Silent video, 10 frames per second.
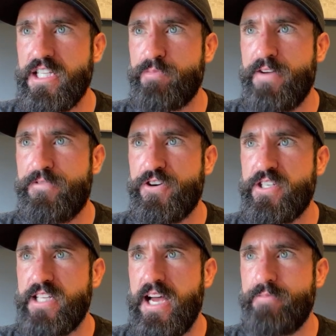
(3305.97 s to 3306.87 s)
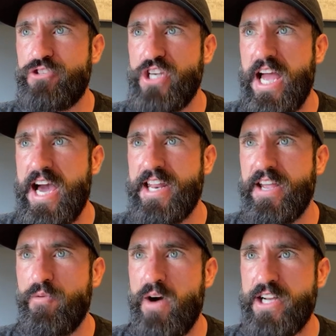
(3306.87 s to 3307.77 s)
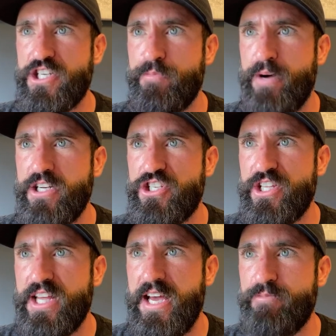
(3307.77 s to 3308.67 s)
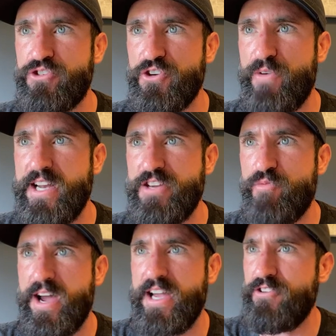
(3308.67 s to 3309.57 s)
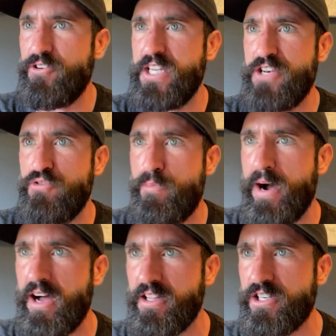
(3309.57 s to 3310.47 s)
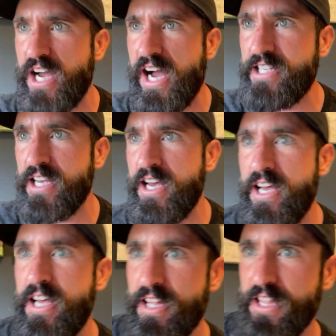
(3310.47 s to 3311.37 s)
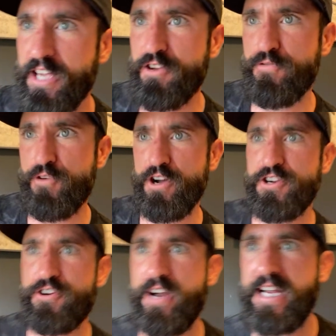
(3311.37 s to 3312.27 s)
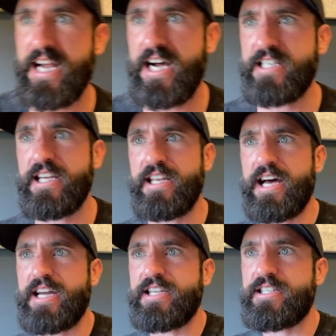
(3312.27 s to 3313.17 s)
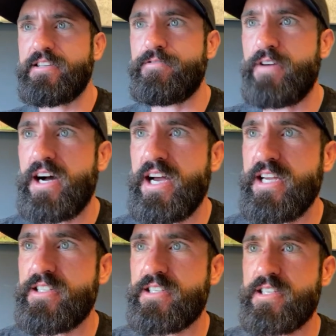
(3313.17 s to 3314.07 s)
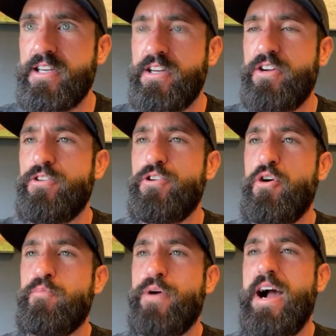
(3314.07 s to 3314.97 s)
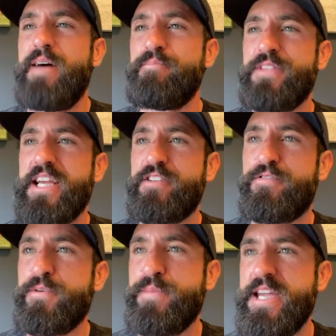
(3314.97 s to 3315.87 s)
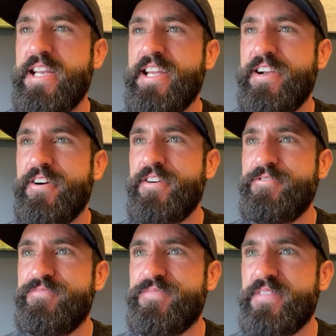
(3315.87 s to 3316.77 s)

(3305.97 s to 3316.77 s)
It's my first time chatting. Watch a bunch of them. So anyway, no need to apologize. Thank you for all your great content and honest advice. No problem. Thanks for being here.